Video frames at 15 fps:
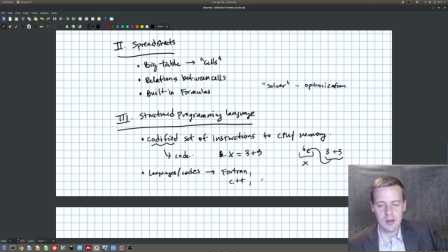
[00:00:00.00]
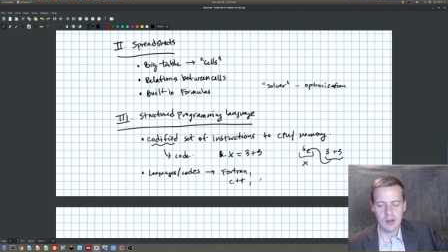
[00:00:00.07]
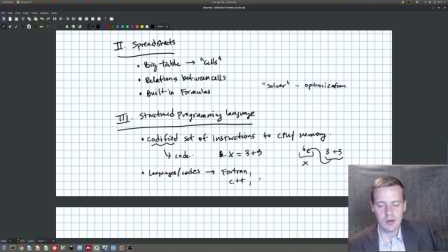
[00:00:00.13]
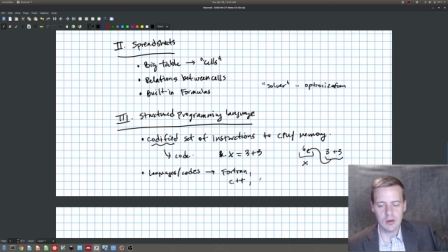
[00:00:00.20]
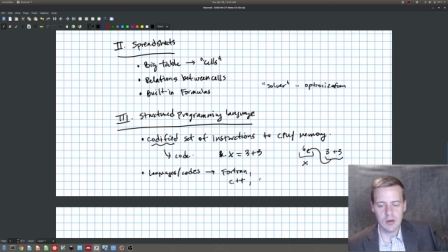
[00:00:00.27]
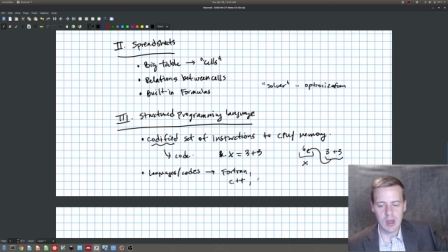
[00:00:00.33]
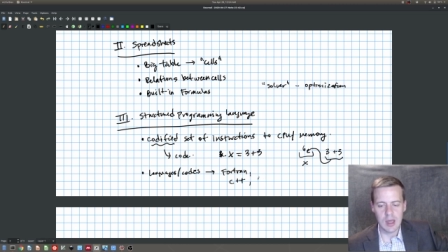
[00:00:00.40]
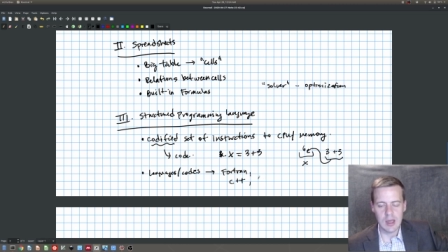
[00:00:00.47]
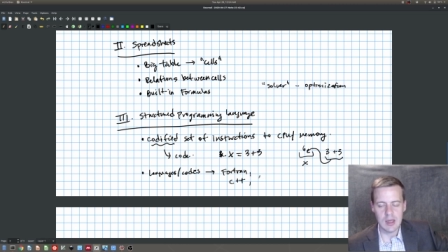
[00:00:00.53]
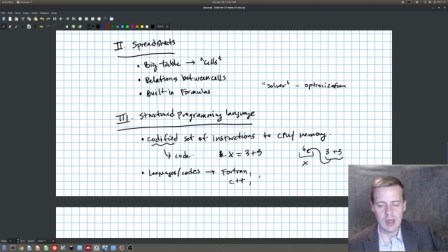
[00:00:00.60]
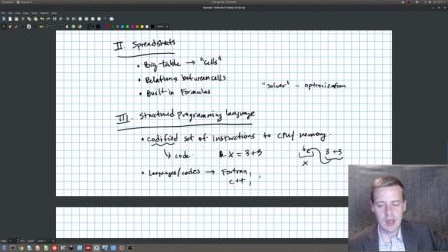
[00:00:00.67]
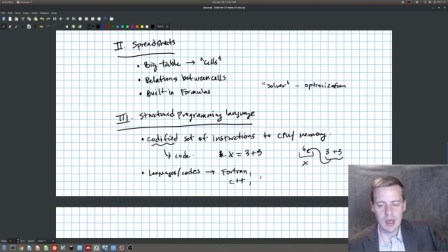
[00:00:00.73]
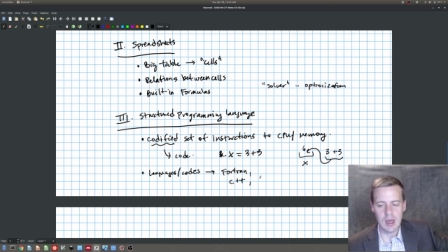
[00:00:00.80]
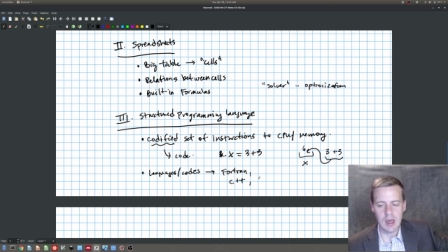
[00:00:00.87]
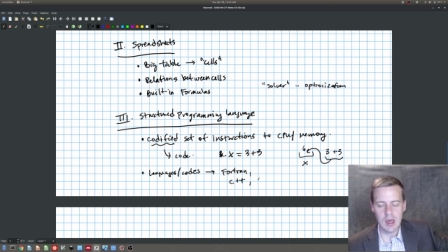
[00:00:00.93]
okay,
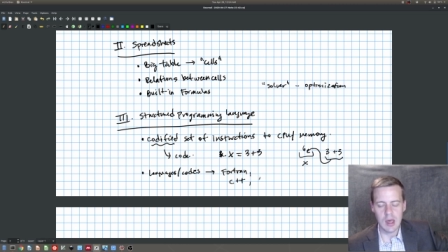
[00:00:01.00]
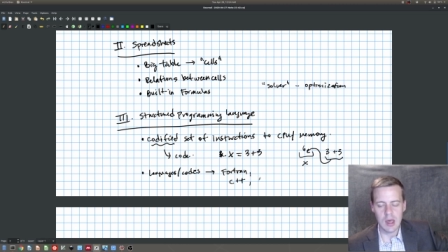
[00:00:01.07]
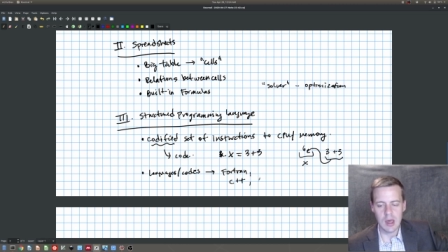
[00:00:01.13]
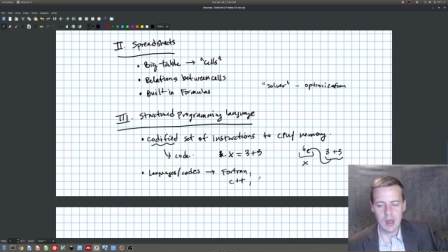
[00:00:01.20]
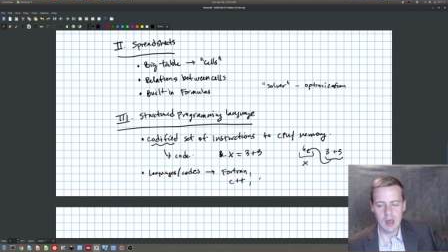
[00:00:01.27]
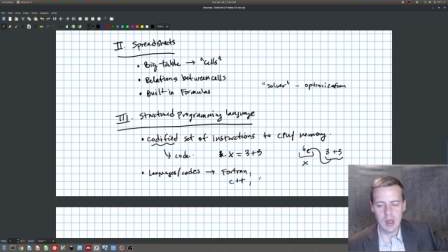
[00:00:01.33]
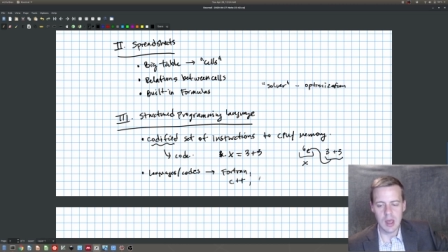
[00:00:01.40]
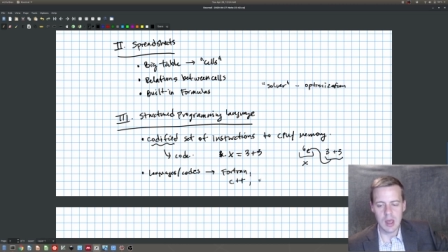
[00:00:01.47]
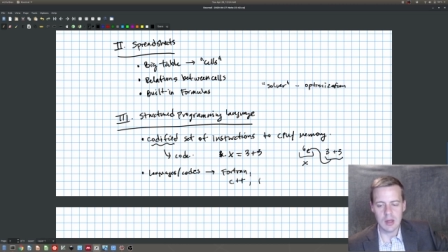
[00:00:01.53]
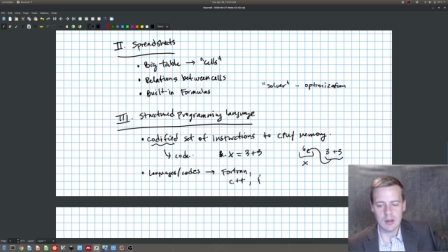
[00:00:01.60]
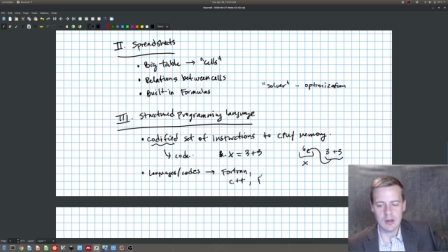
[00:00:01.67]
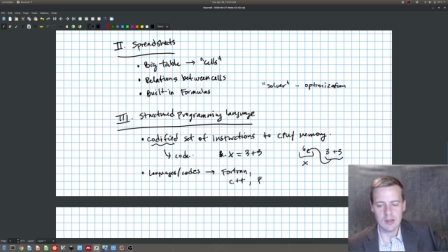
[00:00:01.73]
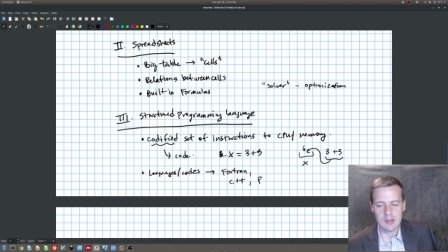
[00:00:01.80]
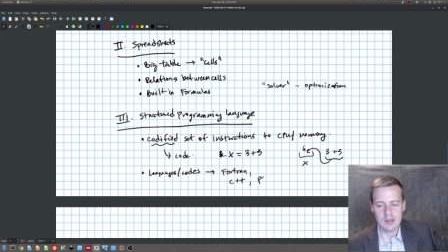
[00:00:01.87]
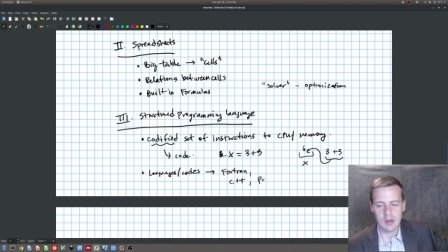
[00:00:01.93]
and in
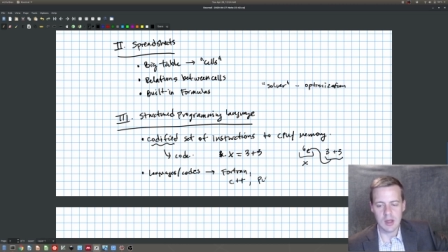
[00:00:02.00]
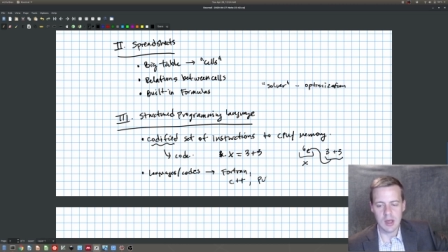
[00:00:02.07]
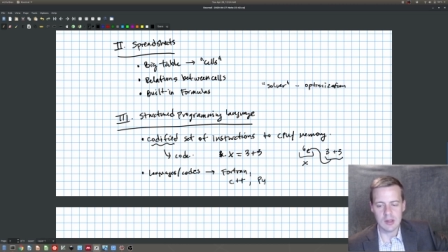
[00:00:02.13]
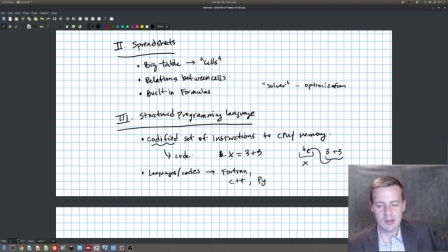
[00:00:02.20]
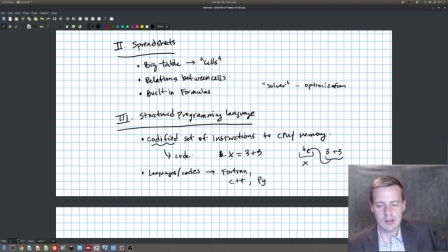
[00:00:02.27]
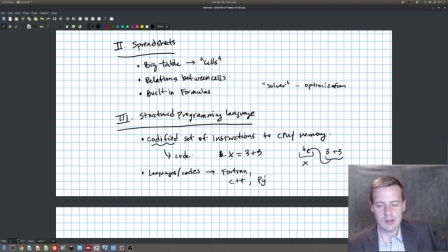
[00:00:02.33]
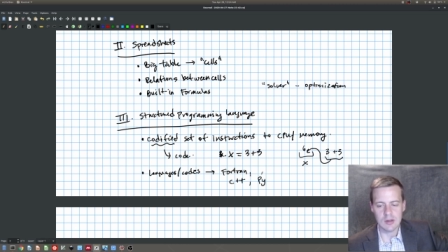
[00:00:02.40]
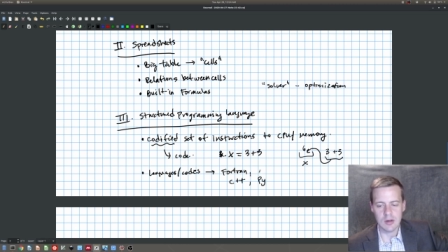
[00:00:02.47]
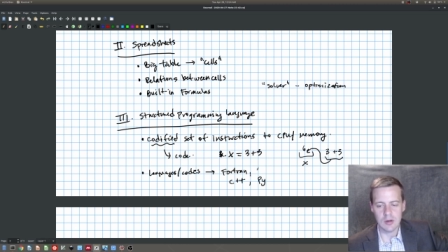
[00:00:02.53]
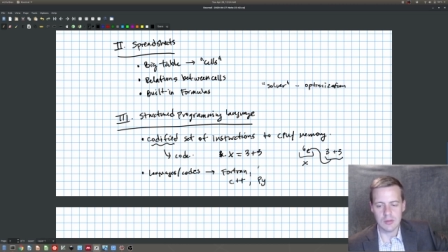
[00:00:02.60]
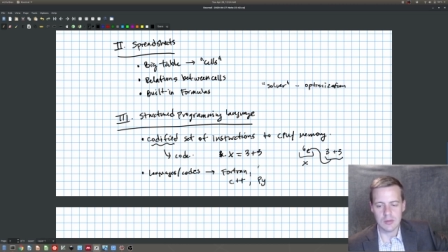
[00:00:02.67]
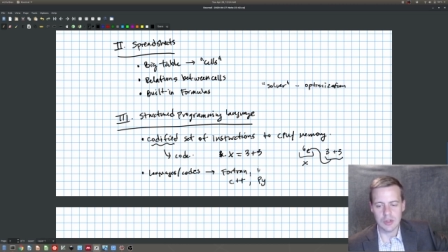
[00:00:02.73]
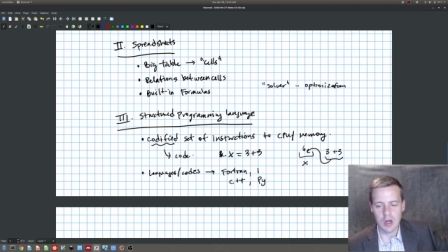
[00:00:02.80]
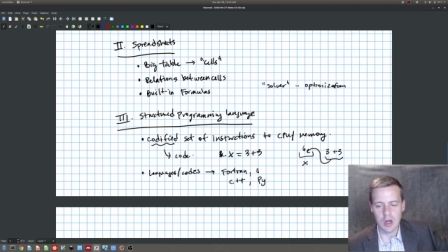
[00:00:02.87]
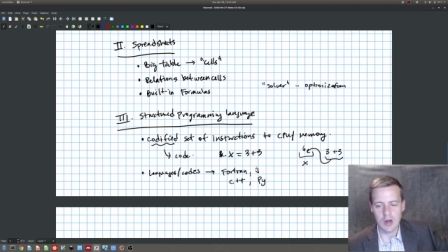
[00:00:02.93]
this class, or
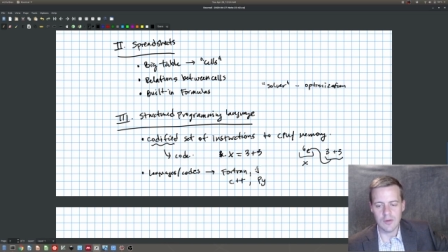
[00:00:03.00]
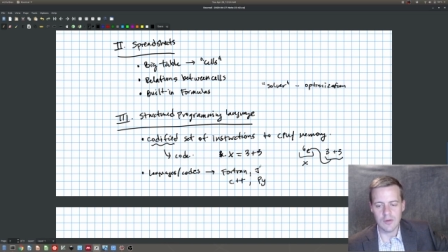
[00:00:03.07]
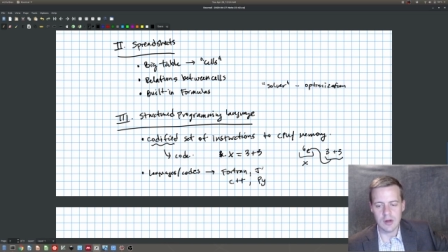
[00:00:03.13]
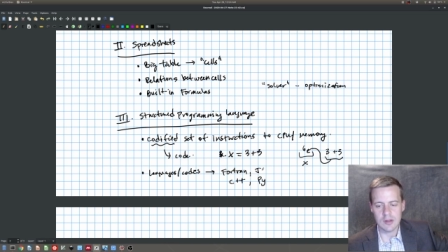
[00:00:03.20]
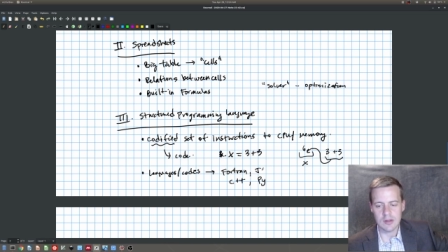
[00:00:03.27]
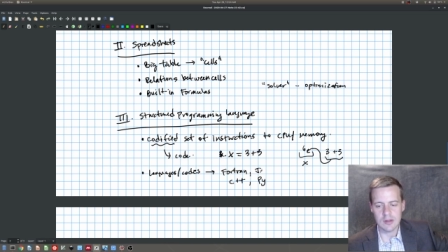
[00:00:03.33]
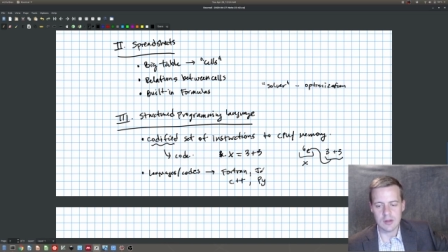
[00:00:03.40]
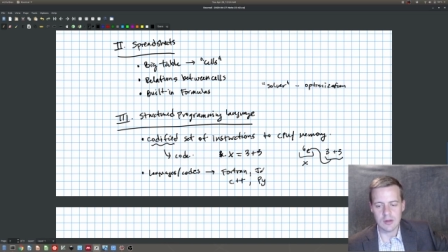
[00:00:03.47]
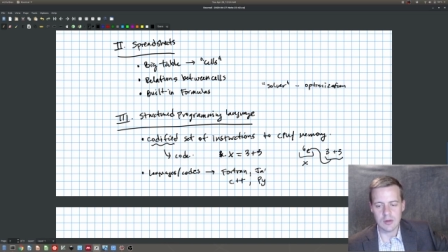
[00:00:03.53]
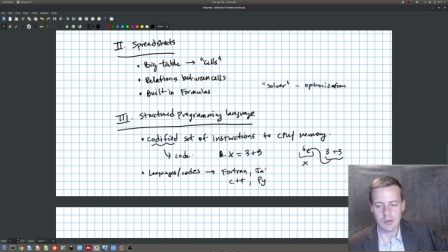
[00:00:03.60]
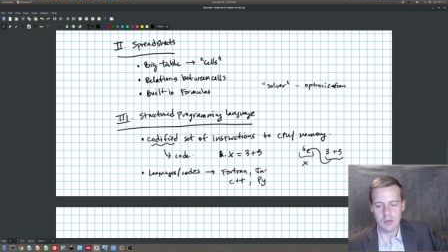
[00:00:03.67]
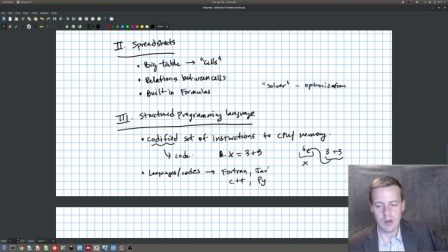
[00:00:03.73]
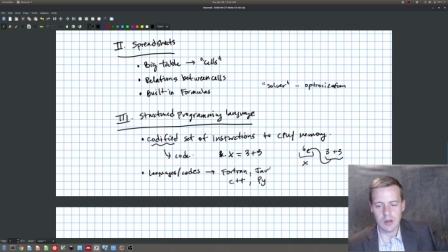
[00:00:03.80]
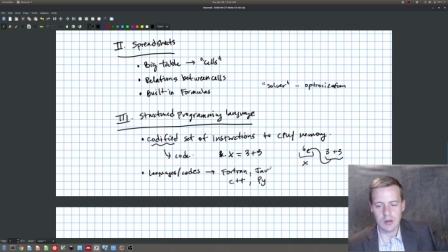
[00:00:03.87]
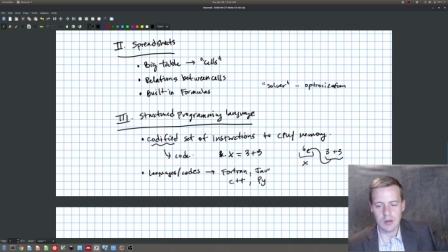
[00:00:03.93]
Java is another
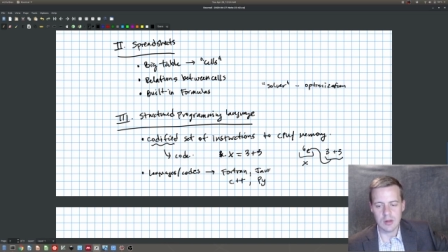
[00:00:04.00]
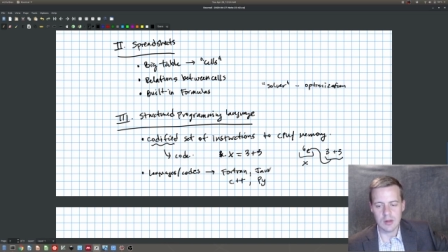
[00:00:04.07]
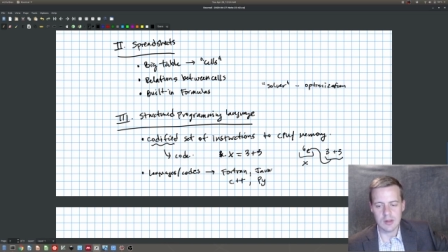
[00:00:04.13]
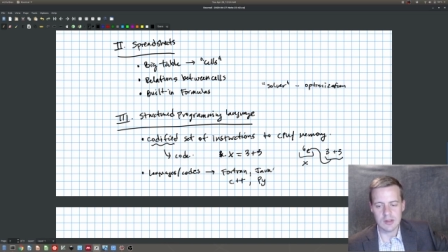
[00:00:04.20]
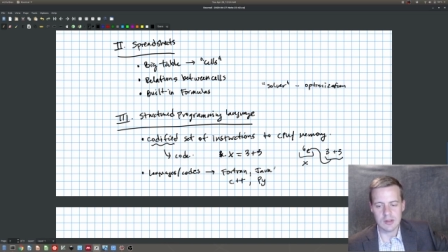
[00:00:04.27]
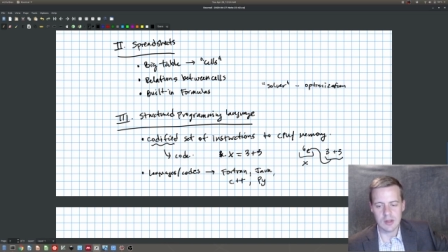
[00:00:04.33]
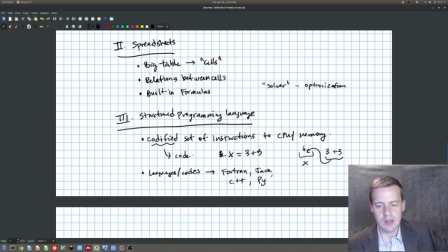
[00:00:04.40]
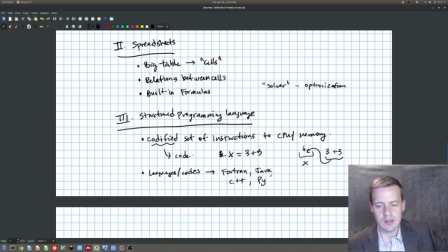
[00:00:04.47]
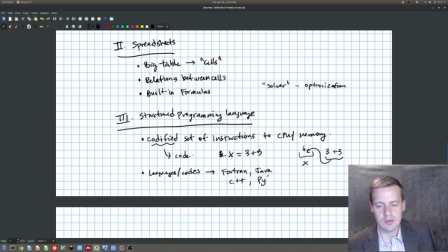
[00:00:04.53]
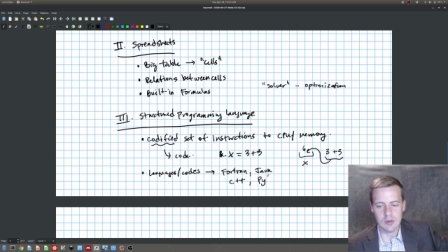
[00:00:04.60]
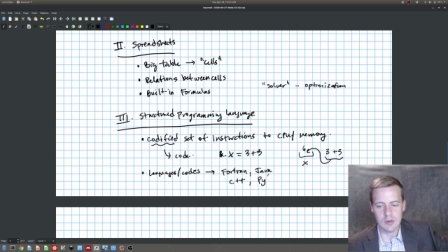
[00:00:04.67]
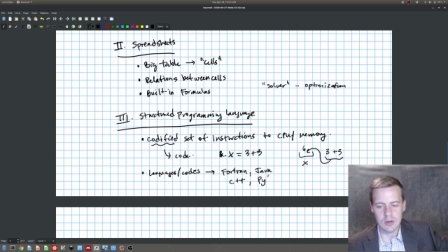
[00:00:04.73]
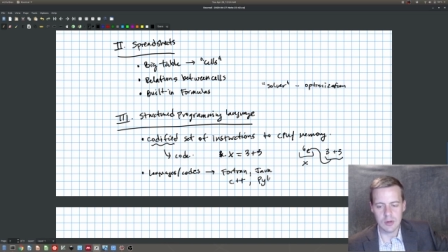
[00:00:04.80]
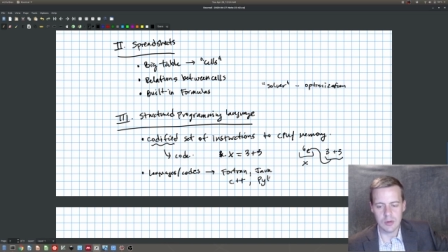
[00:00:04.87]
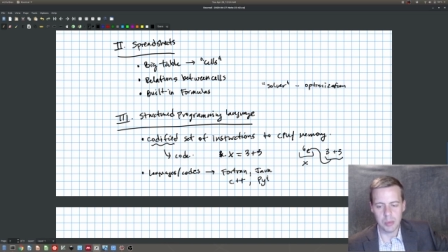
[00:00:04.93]
one. In this class, we're
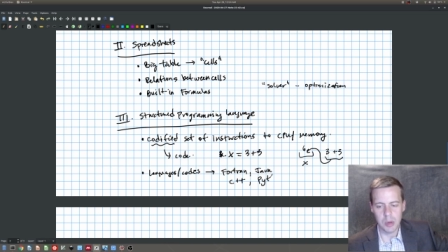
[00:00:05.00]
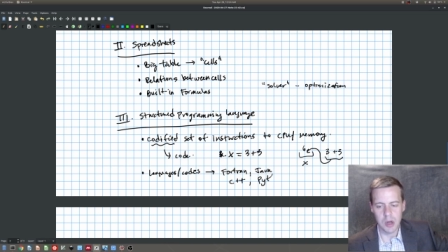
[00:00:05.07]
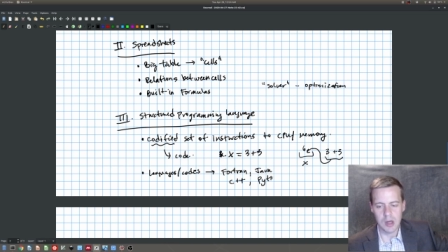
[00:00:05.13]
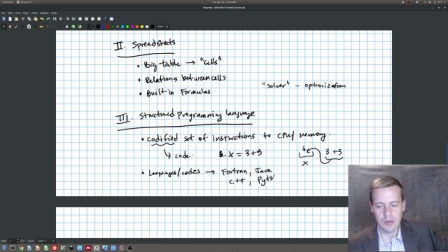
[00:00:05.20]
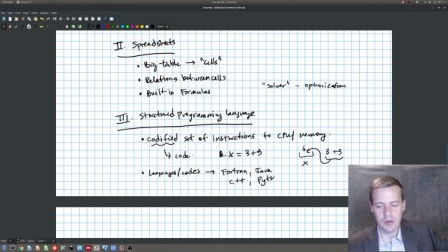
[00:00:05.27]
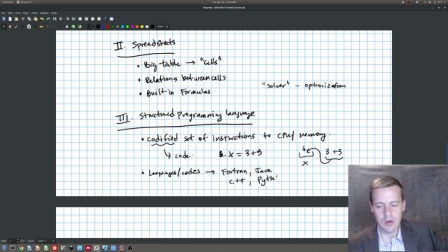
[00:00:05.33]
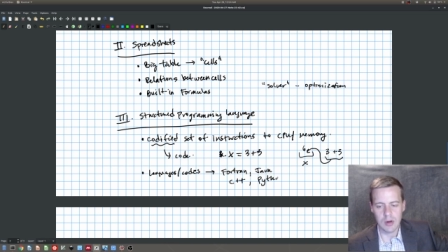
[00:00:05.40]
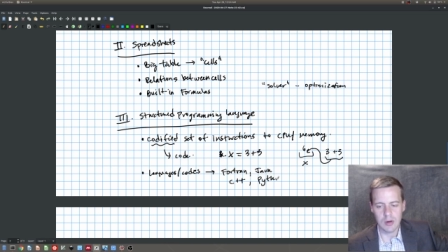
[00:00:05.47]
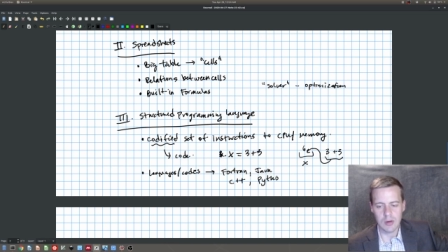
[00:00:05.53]
going to do Python.